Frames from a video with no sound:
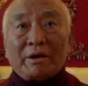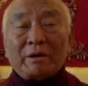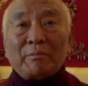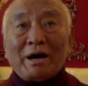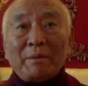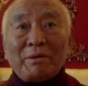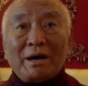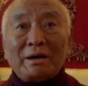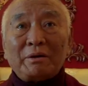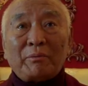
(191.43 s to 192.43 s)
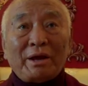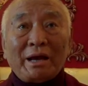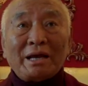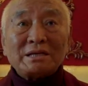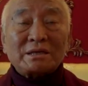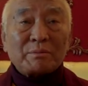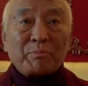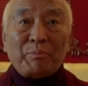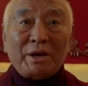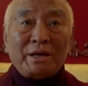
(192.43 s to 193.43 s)
and my mind, where is
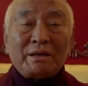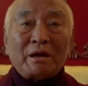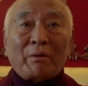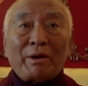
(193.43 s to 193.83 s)
been,